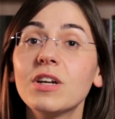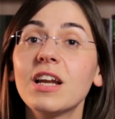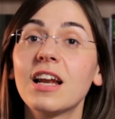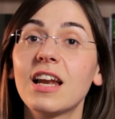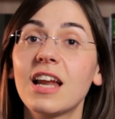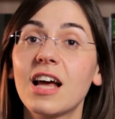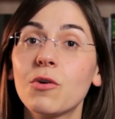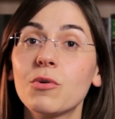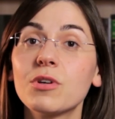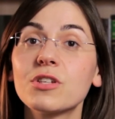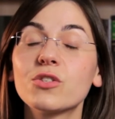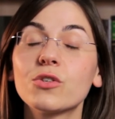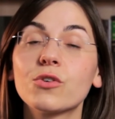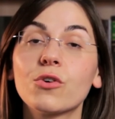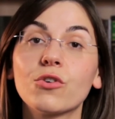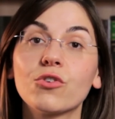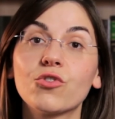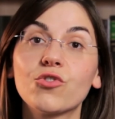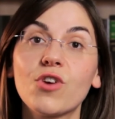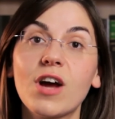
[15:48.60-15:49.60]
will allow us to
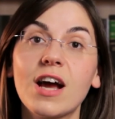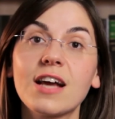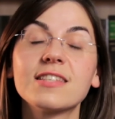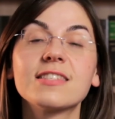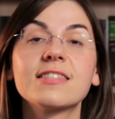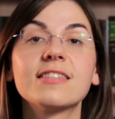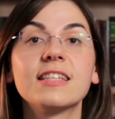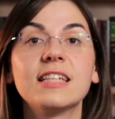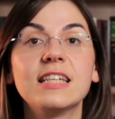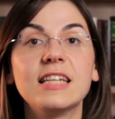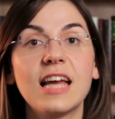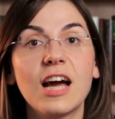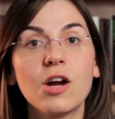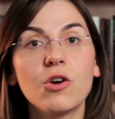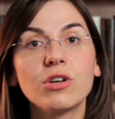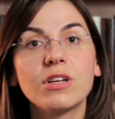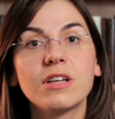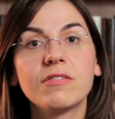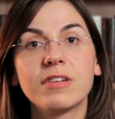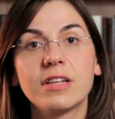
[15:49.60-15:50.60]
contrast the
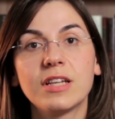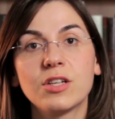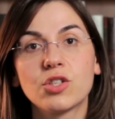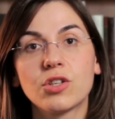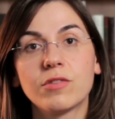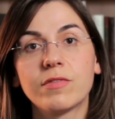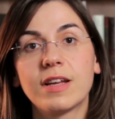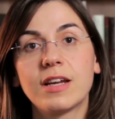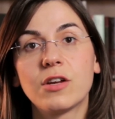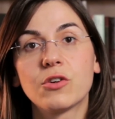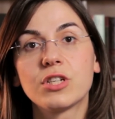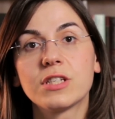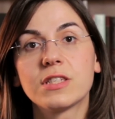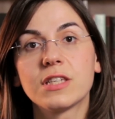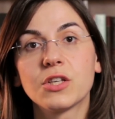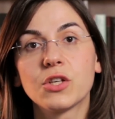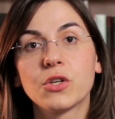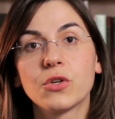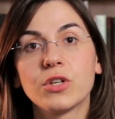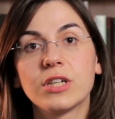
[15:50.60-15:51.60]
narrow definition of energy
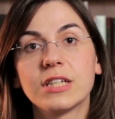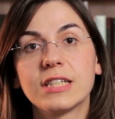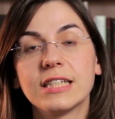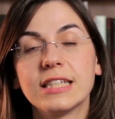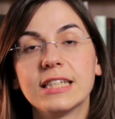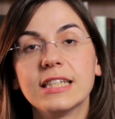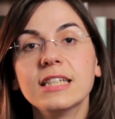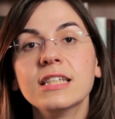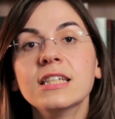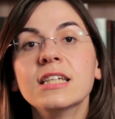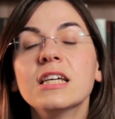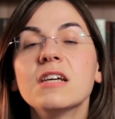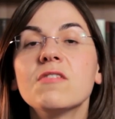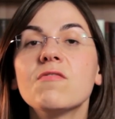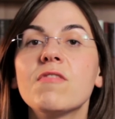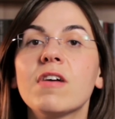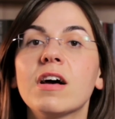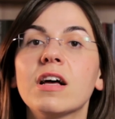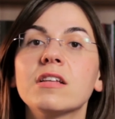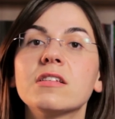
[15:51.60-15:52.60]
security
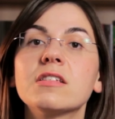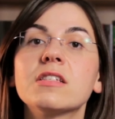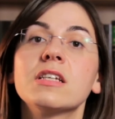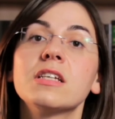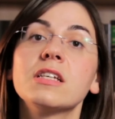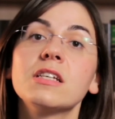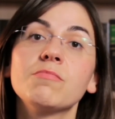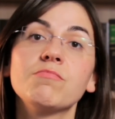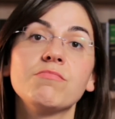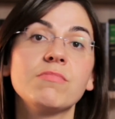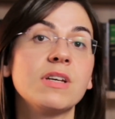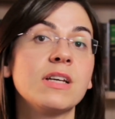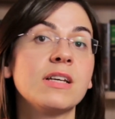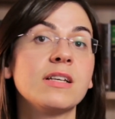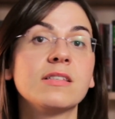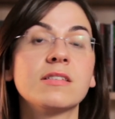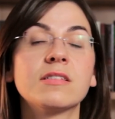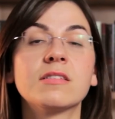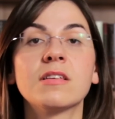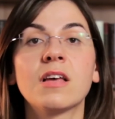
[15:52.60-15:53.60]
that
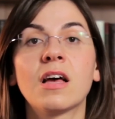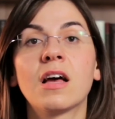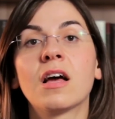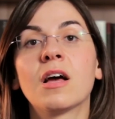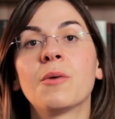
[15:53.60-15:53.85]
is